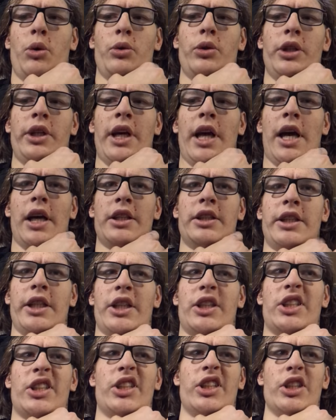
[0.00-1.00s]
only has
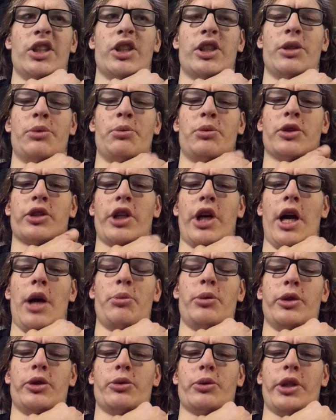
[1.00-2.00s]
like 6
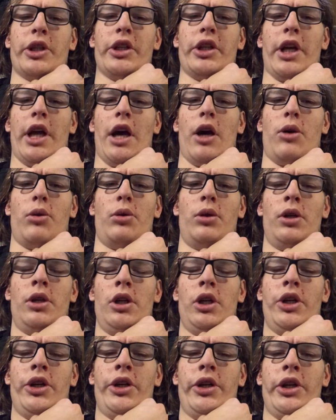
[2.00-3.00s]
subscribers right now,
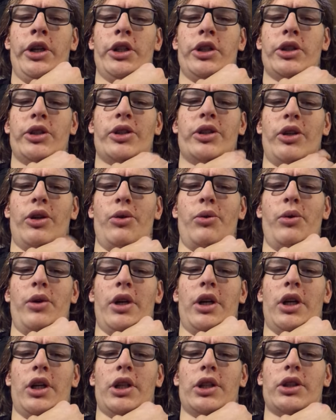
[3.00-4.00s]

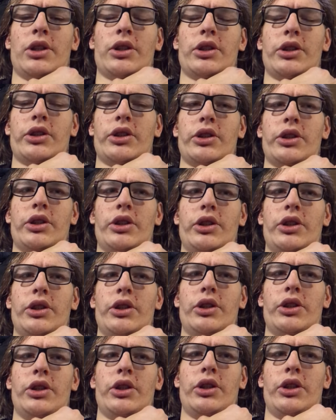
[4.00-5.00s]
so
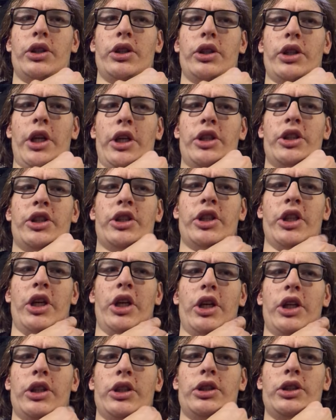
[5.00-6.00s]
let's
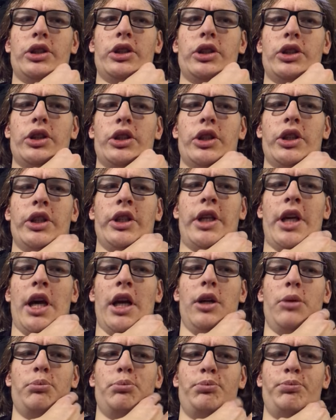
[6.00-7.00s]

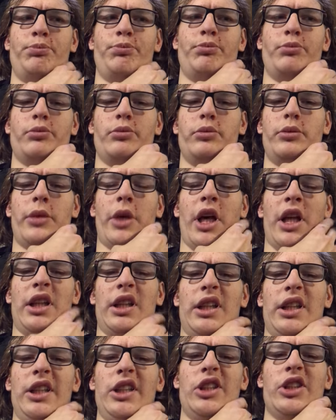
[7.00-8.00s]
get him at
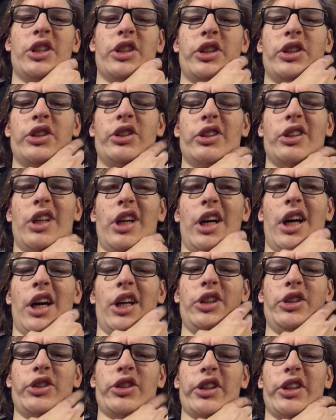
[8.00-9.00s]
least
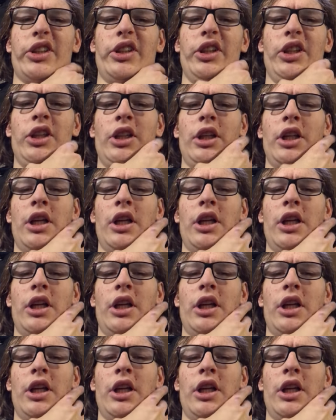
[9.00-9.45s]
100.